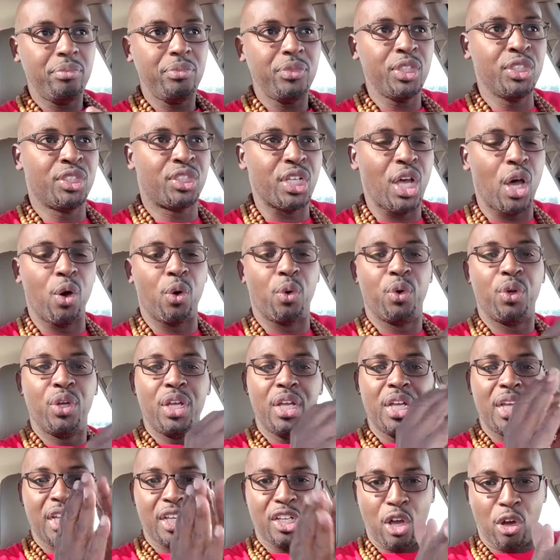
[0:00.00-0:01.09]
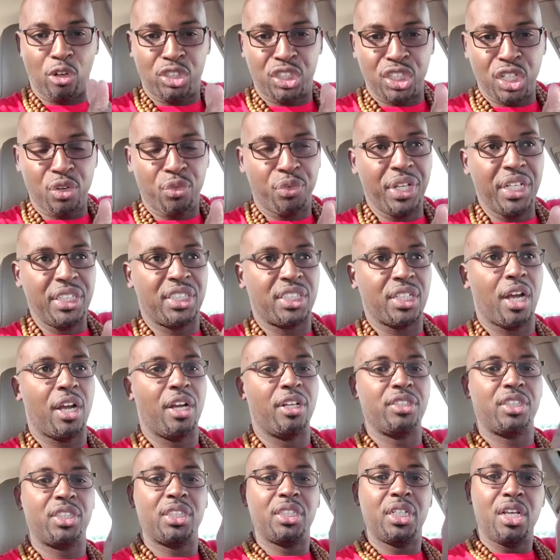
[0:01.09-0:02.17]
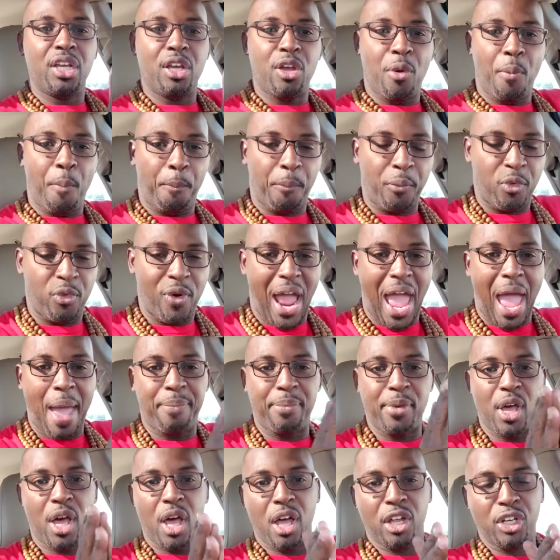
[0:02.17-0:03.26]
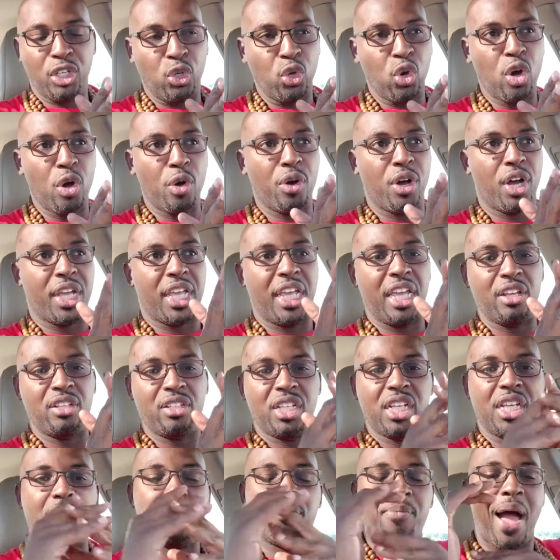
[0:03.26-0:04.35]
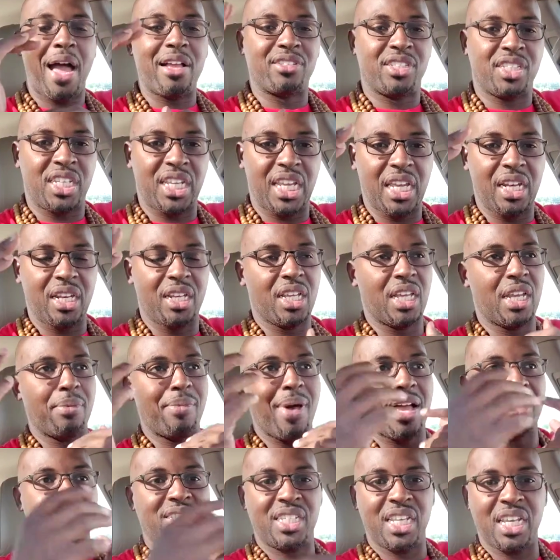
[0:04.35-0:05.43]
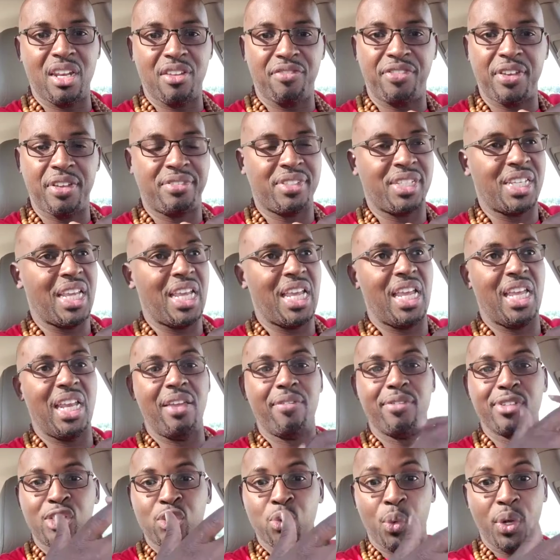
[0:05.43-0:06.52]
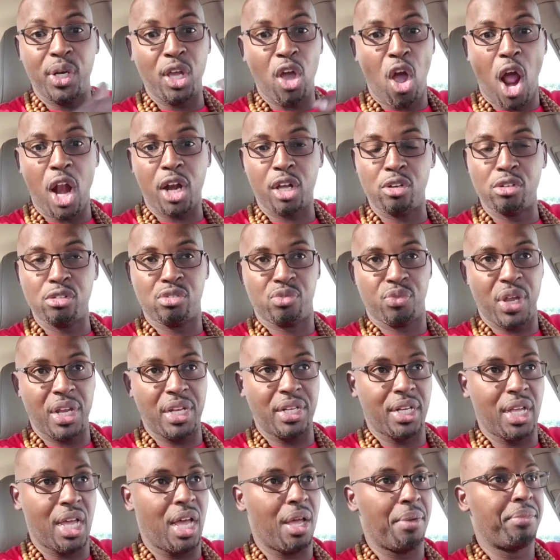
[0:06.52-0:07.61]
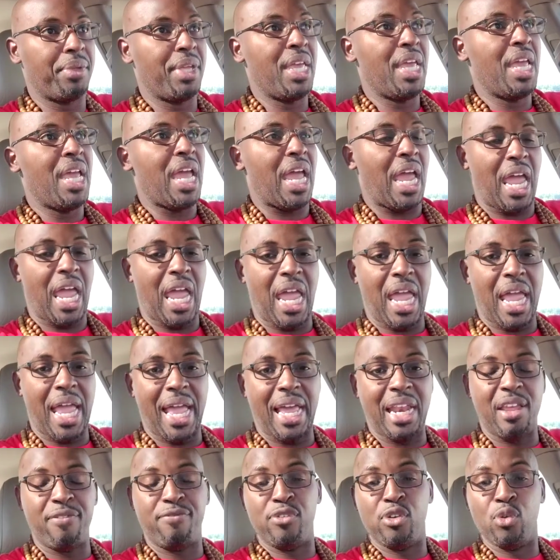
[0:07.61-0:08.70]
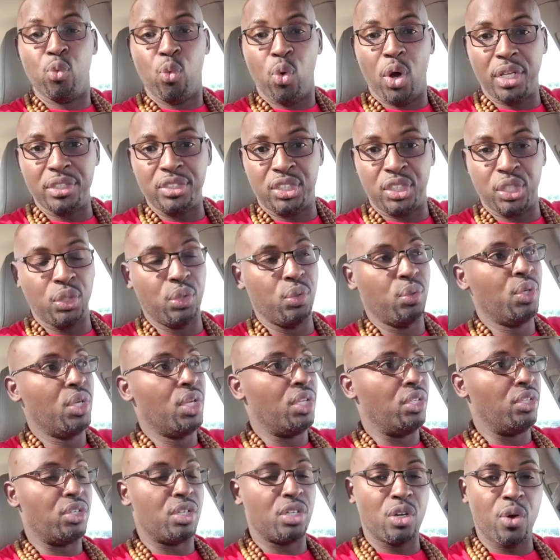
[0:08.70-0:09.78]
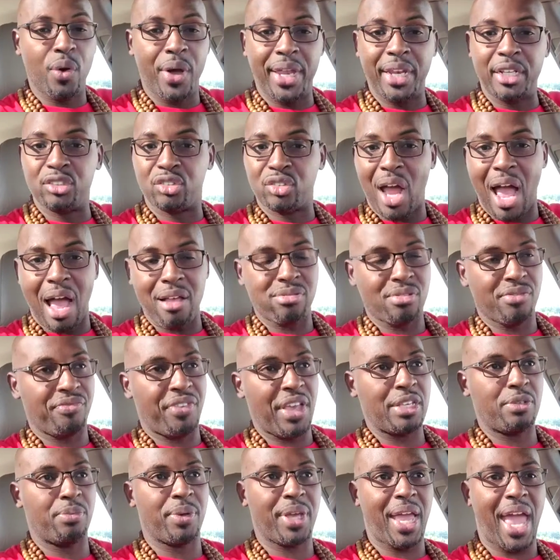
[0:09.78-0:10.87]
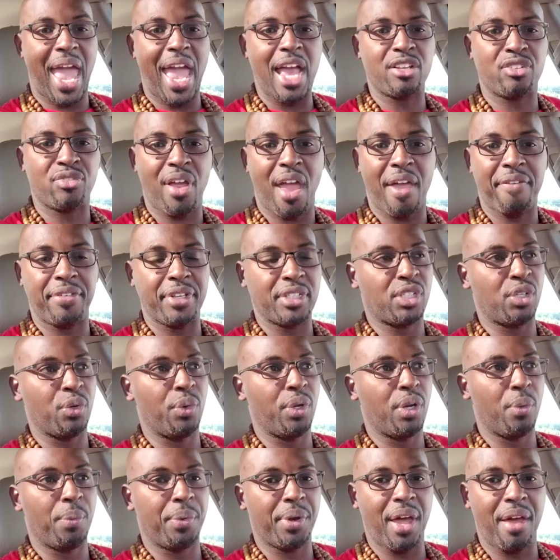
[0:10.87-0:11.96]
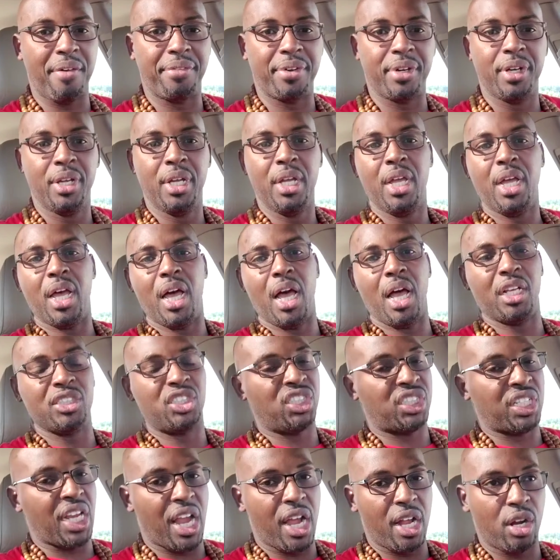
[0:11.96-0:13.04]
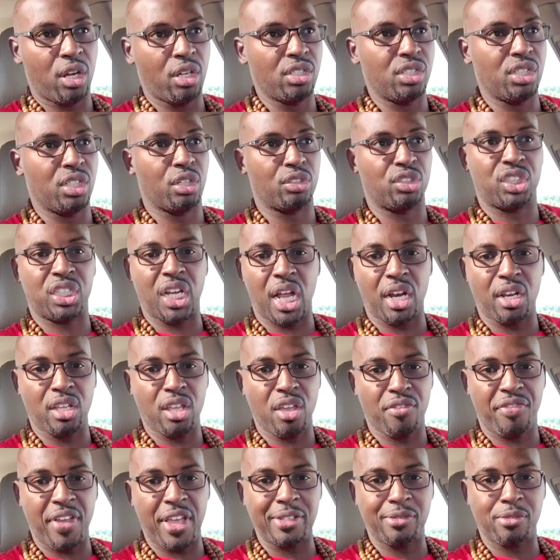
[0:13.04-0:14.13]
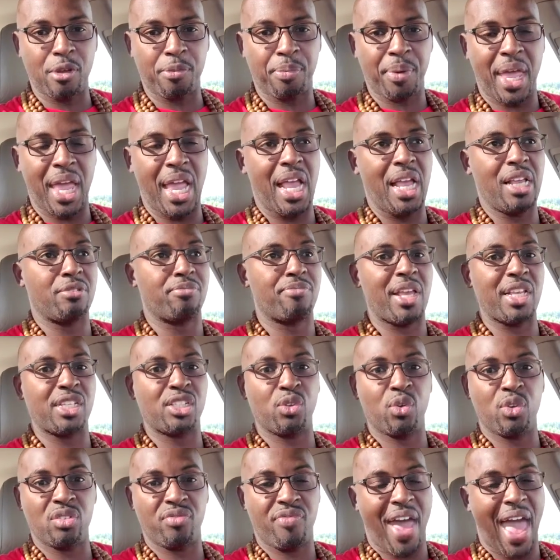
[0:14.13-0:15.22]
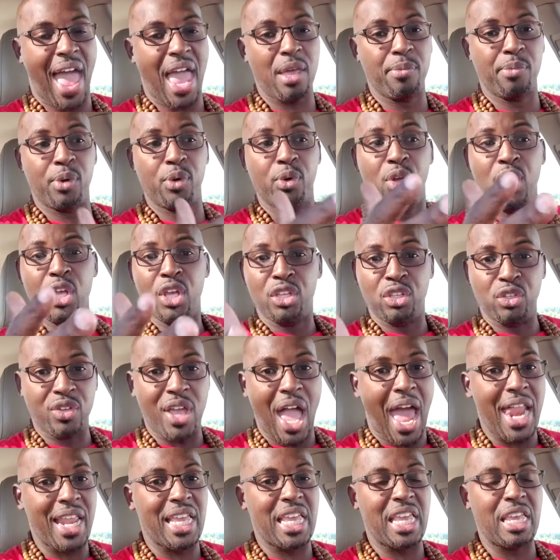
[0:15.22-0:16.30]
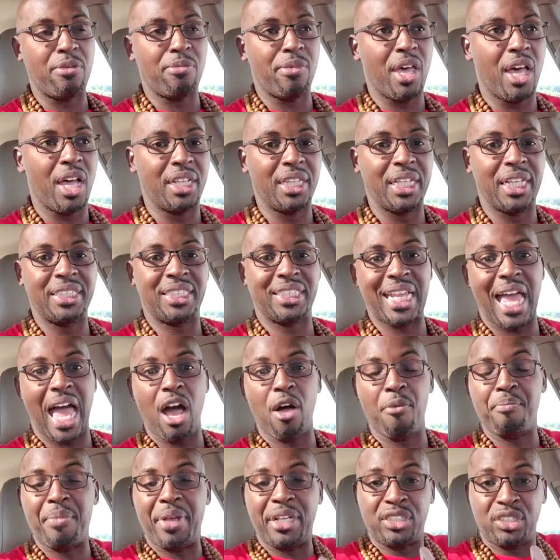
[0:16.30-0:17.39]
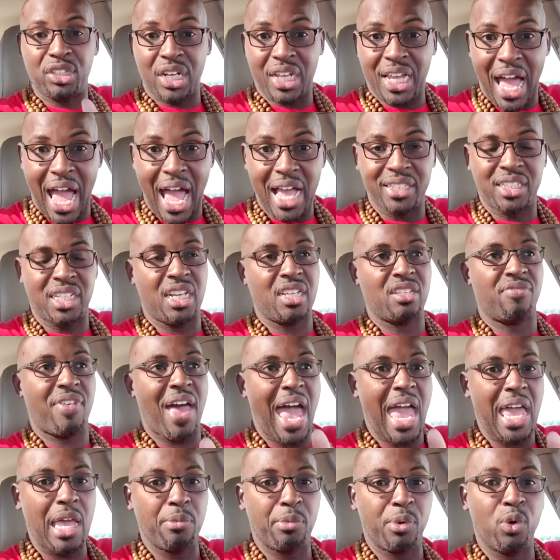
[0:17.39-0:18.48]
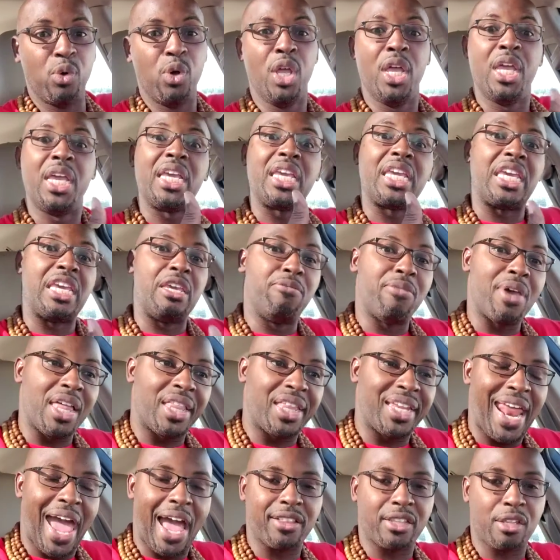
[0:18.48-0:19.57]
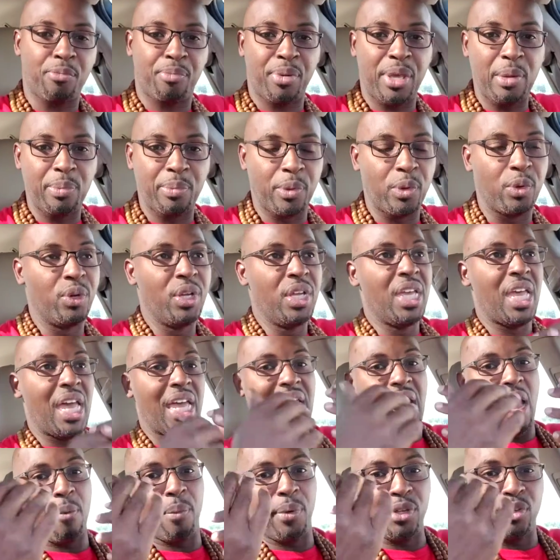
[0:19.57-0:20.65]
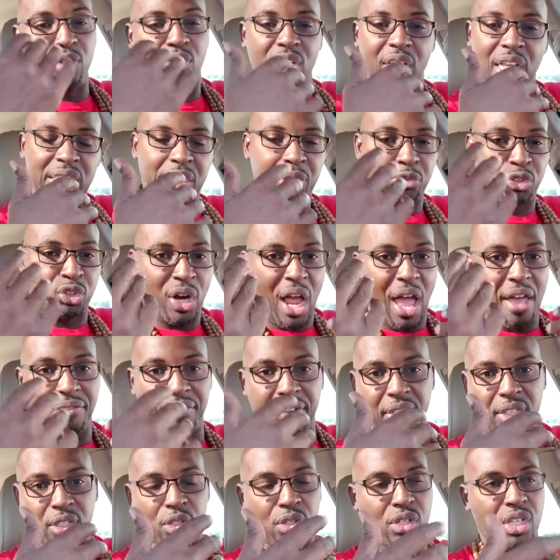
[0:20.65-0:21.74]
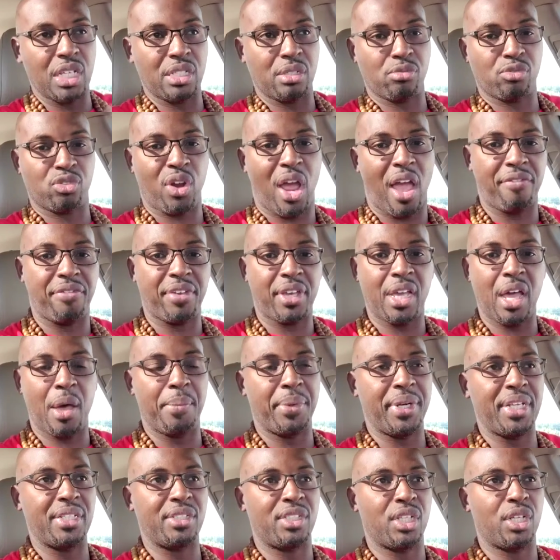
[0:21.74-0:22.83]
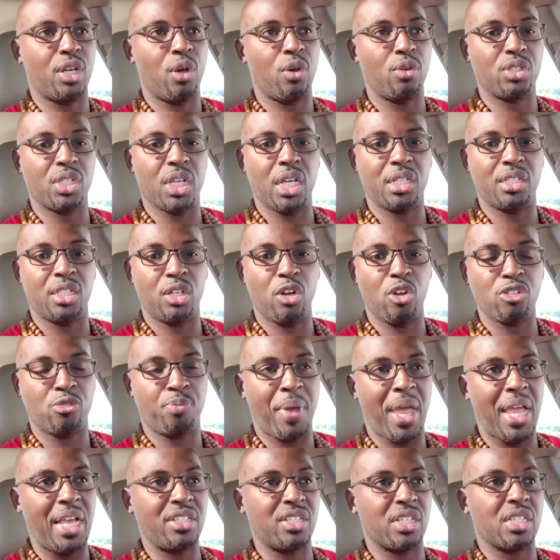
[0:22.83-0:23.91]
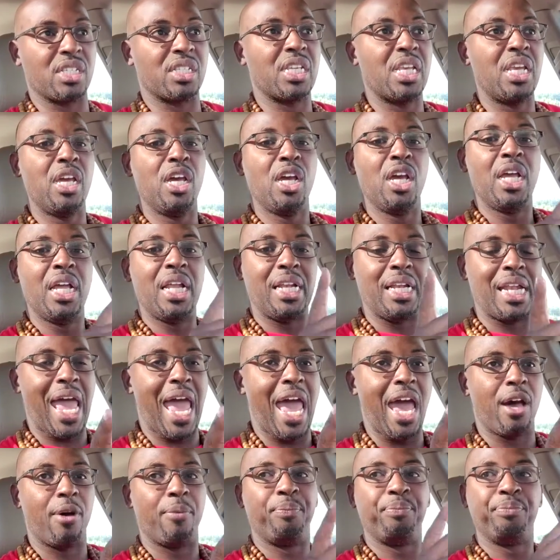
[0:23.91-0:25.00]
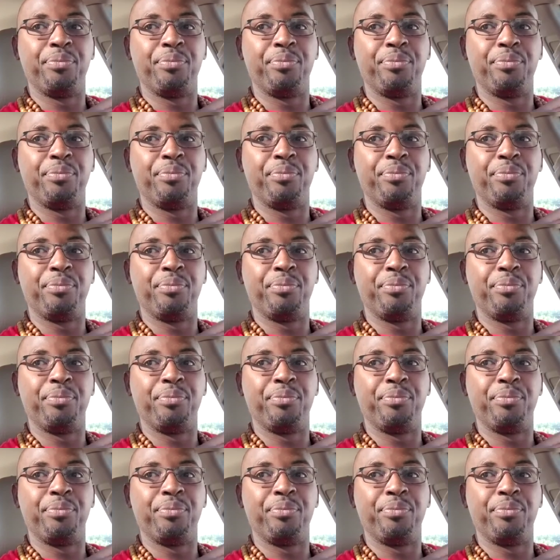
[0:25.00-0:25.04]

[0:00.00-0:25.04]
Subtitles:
So go to the research, grab, get about 10 to 15, even 20 articles written up. And if you want to, you can go ahead and drive some Facebook ad traffic to it or whatever. Share it on your Facebook page. Make sure it's valuable. You got an email list out. Make sure the content is valuable. Email it out to people, and that way you can get some traffic. You can get some traffic coming into those pages. Now,